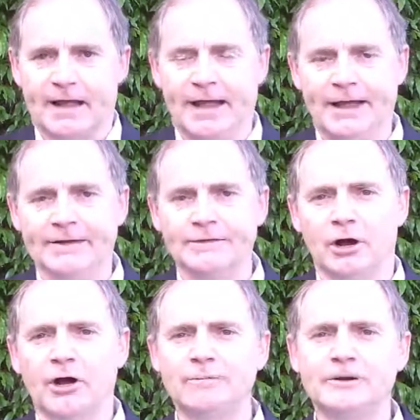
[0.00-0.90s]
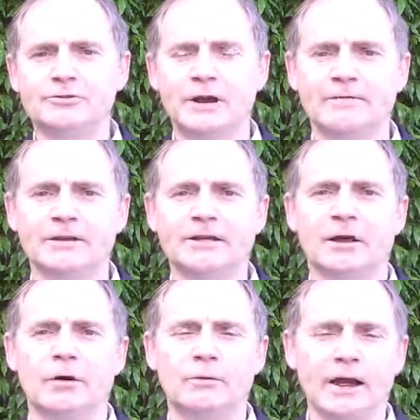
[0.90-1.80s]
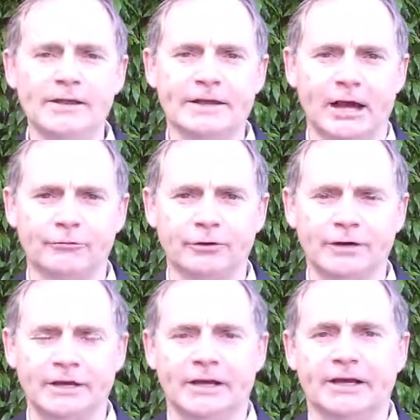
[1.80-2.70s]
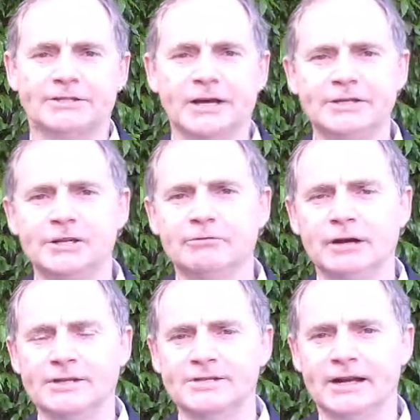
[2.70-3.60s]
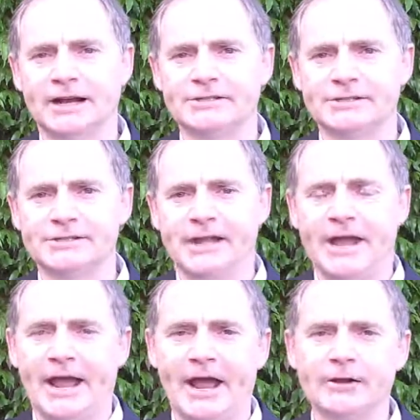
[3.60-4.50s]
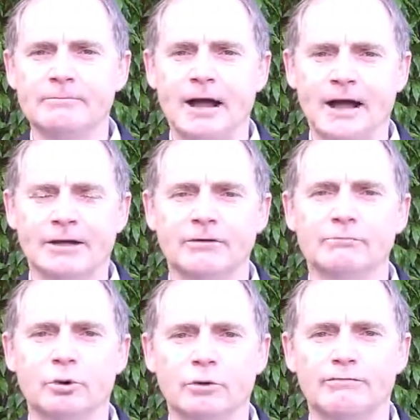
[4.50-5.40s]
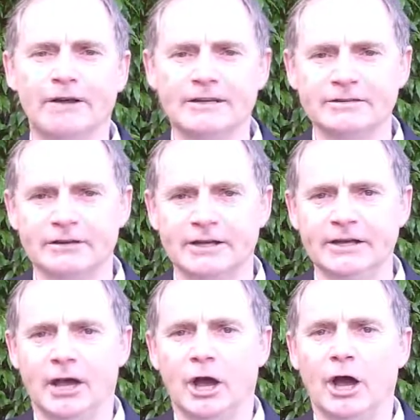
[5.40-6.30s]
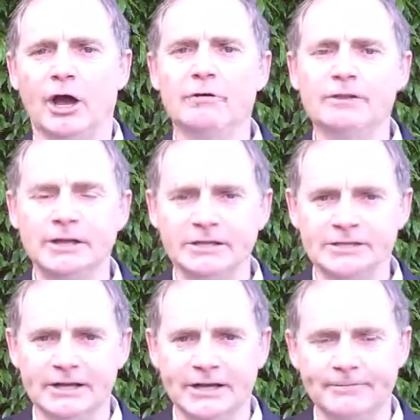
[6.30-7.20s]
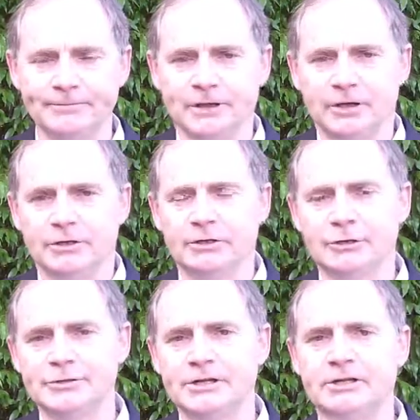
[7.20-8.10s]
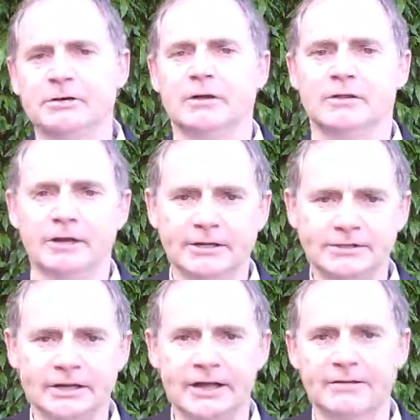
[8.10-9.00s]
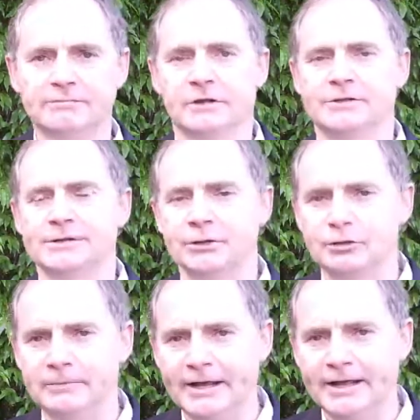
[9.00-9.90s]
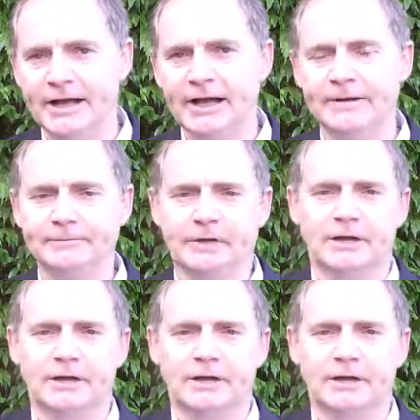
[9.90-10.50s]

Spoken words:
And I've been traveling around the country teaching real estate agents how to market more effectively over the internet, using the internet, social media,